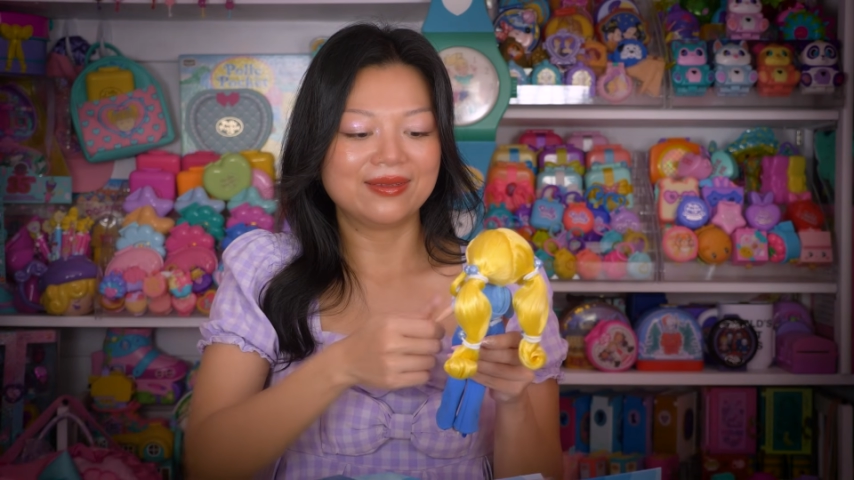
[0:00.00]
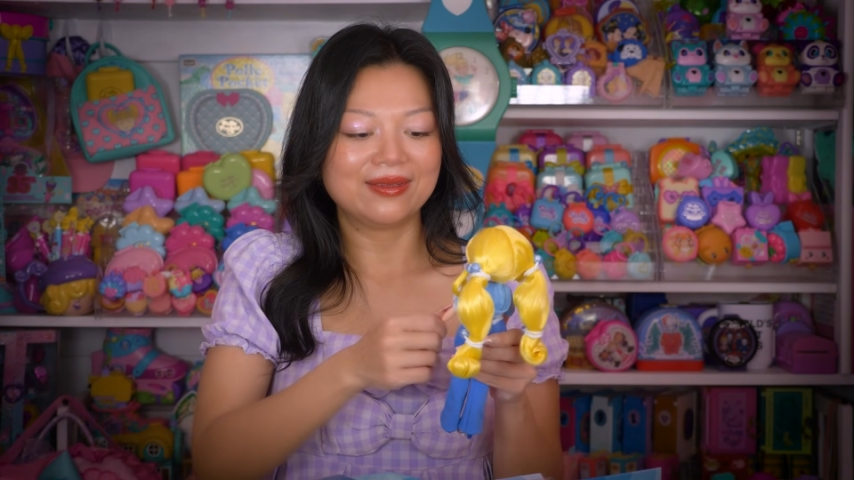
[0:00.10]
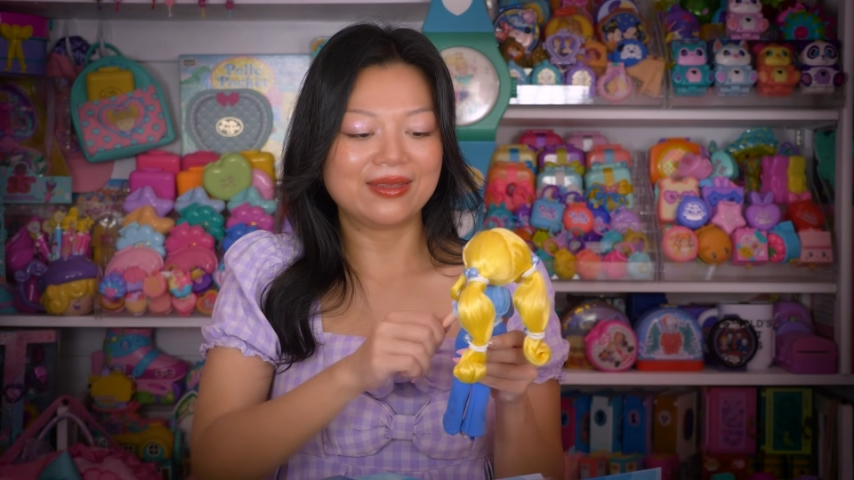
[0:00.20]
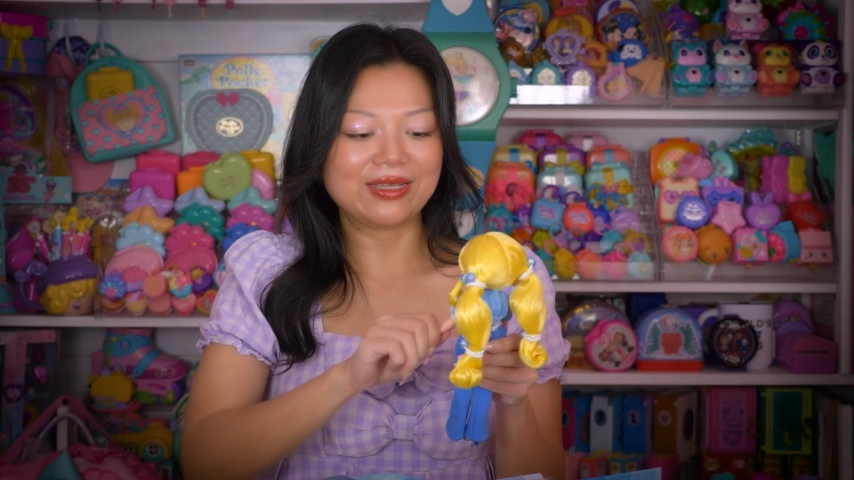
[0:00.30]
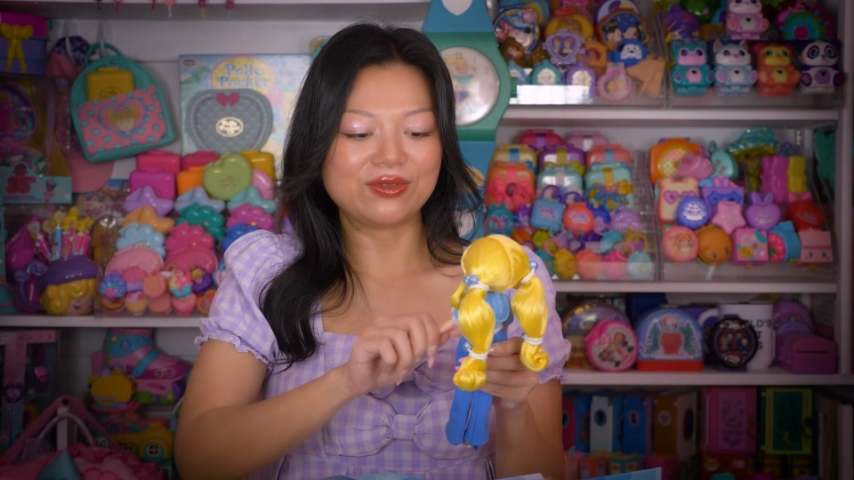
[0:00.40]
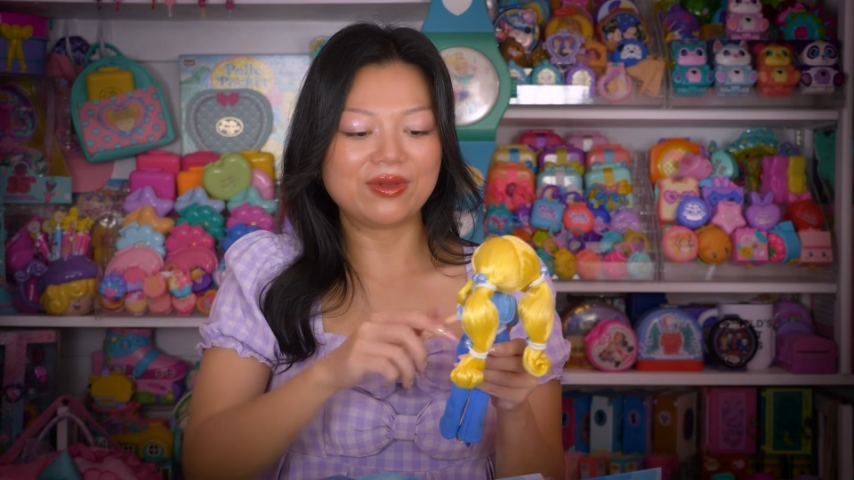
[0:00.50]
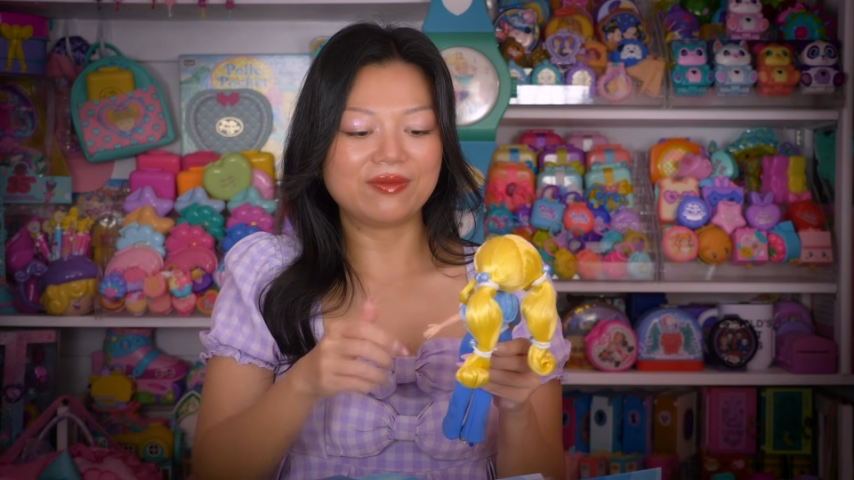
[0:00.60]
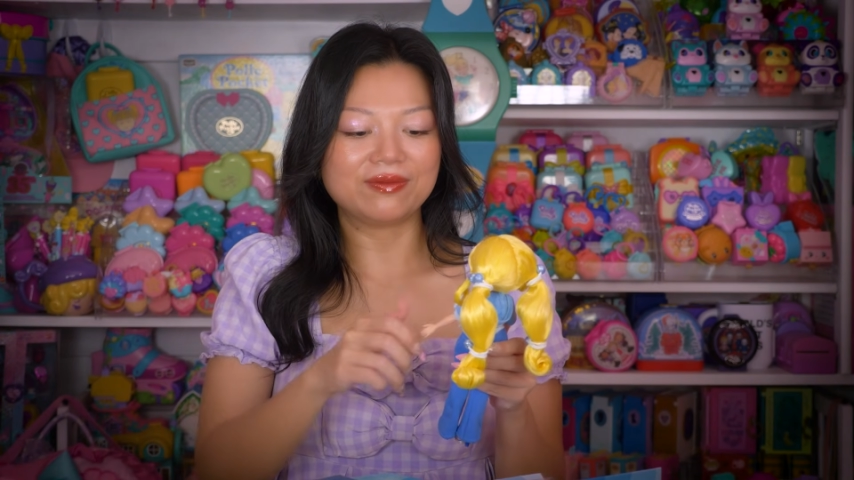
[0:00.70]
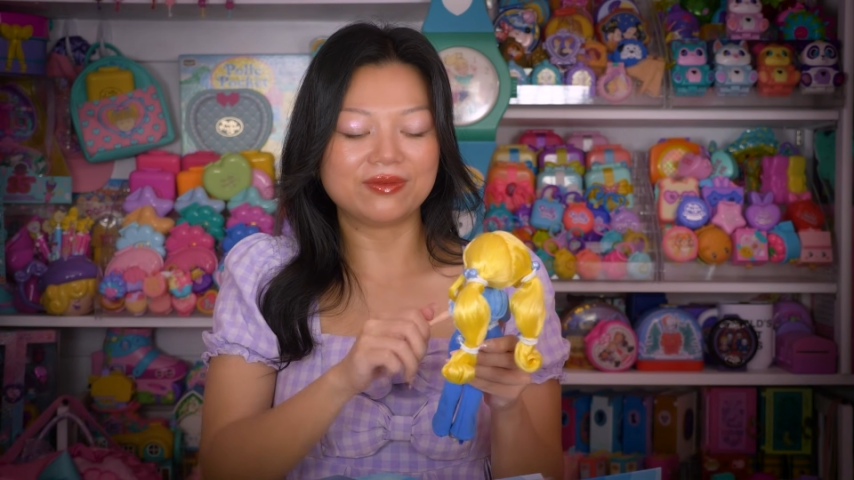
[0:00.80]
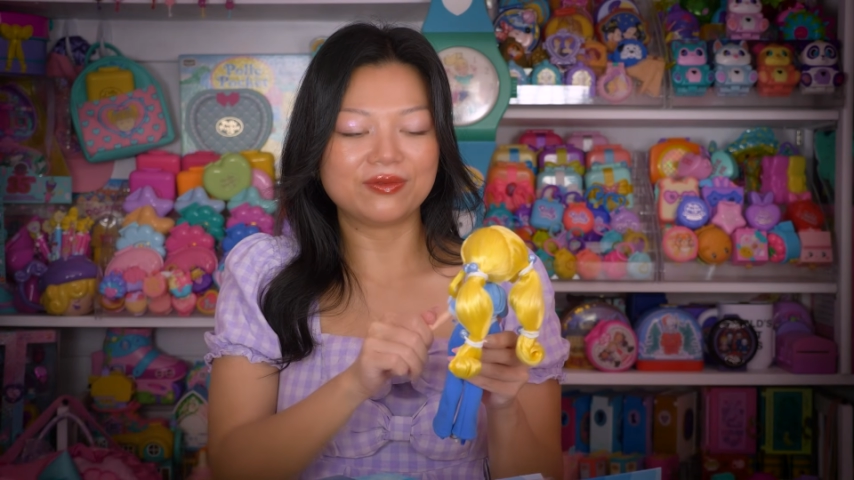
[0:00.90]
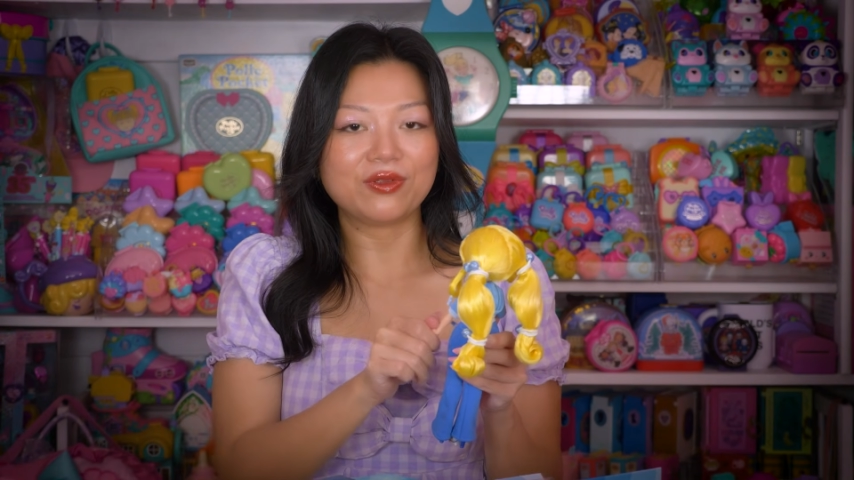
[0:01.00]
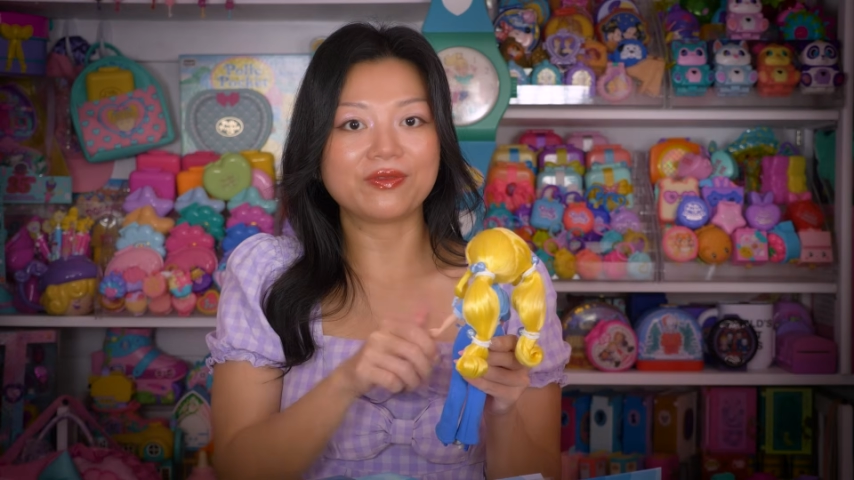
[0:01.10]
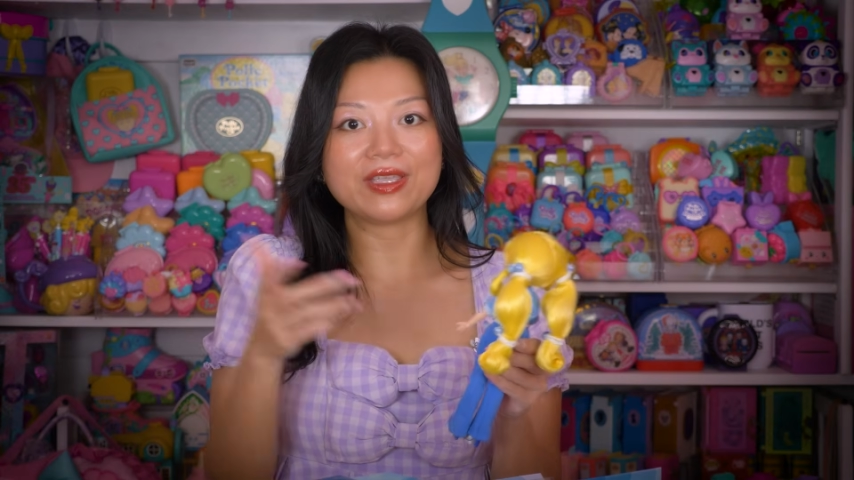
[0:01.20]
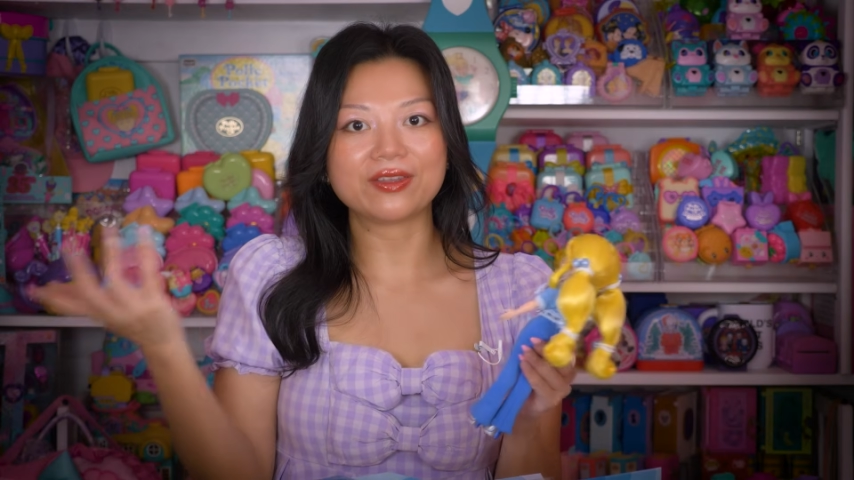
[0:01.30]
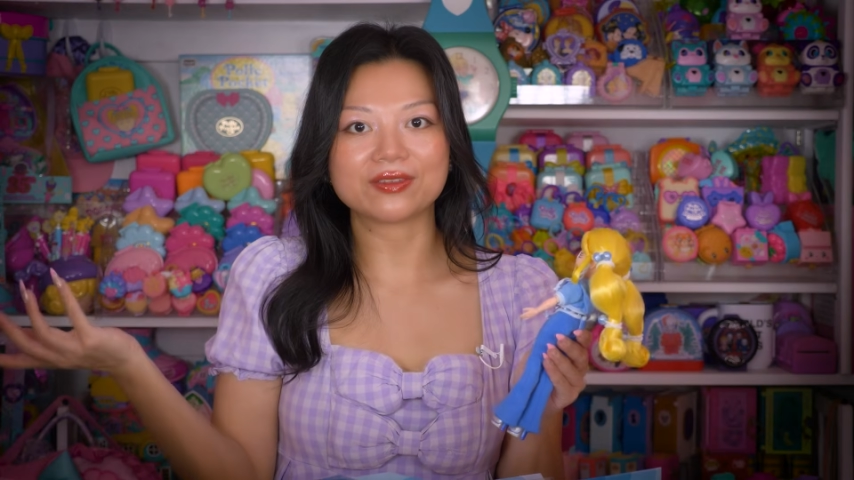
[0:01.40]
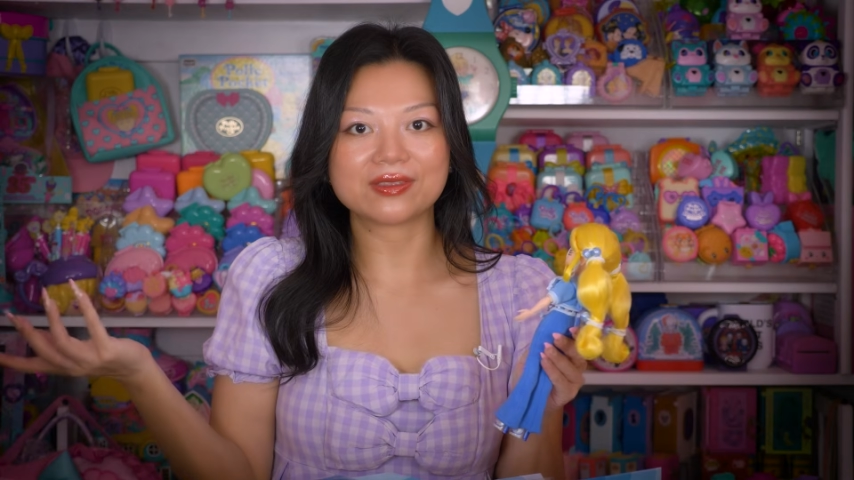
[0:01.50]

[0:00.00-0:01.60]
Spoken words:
they do have full figures.